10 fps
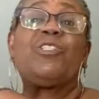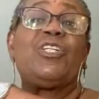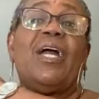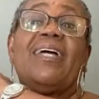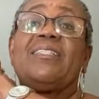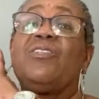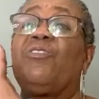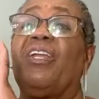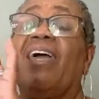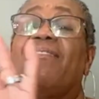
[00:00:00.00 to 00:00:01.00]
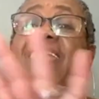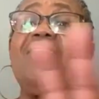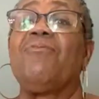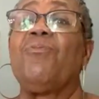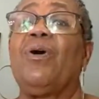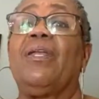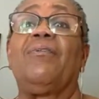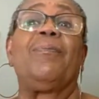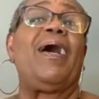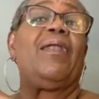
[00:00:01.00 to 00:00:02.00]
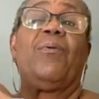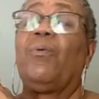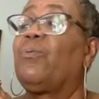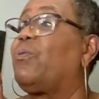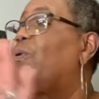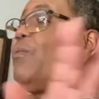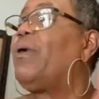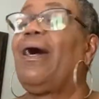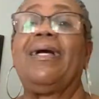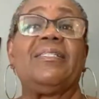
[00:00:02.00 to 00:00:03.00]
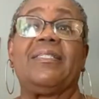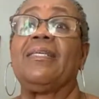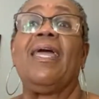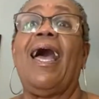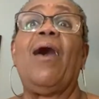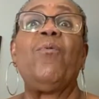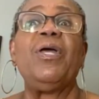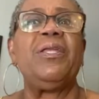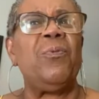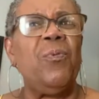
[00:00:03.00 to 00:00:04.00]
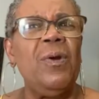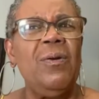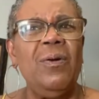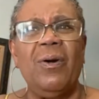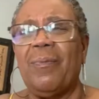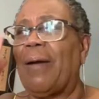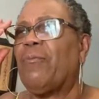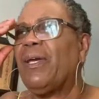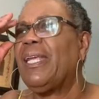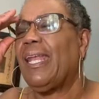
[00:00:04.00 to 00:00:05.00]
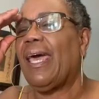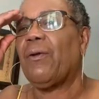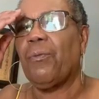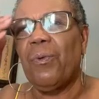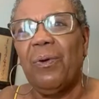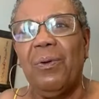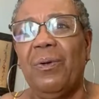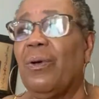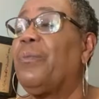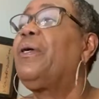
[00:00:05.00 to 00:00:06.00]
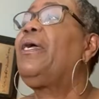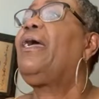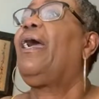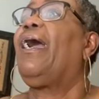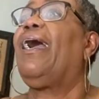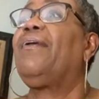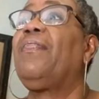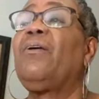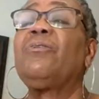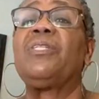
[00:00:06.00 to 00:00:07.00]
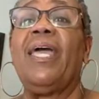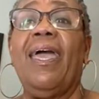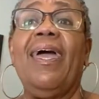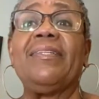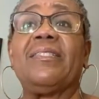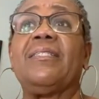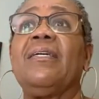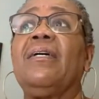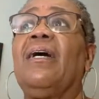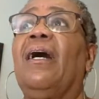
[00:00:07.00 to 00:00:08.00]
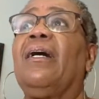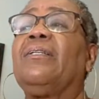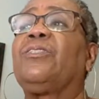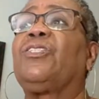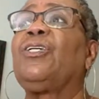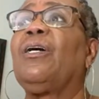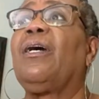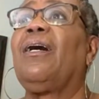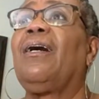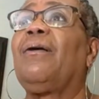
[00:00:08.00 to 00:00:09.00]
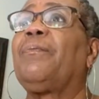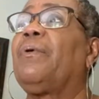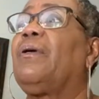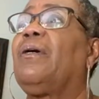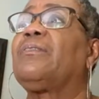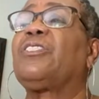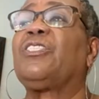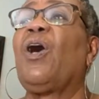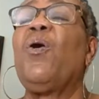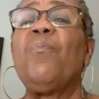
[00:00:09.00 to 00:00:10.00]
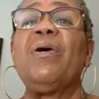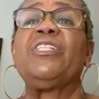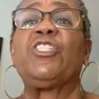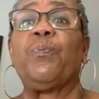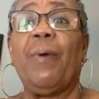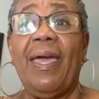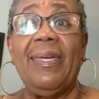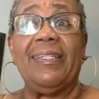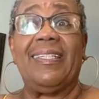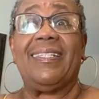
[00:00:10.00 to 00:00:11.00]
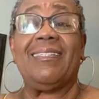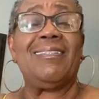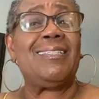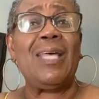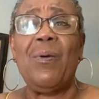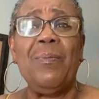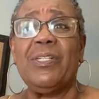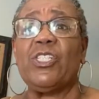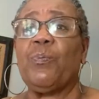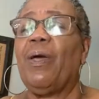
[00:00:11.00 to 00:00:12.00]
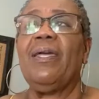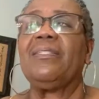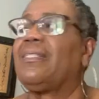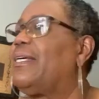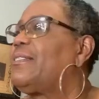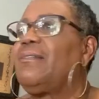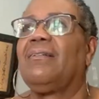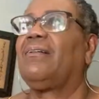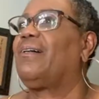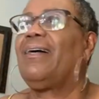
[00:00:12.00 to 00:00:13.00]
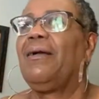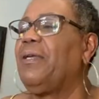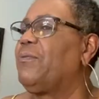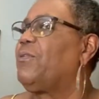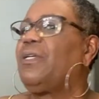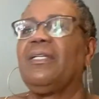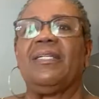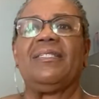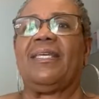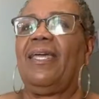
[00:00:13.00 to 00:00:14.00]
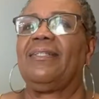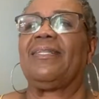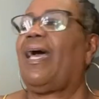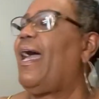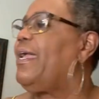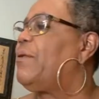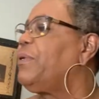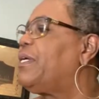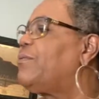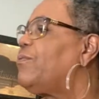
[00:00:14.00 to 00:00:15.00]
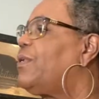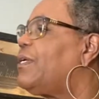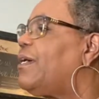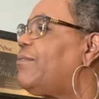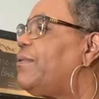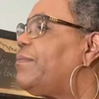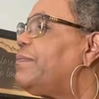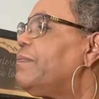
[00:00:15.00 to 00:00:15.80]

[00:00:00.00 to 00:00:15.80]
when she, I said, you can have every one of them. I don't want no, I just, I wanted the room. I'm running out of room. And those hats took up so much space, so much space. And I said, uh-uh, I'm getting rid of these hats. I am getting rid of them.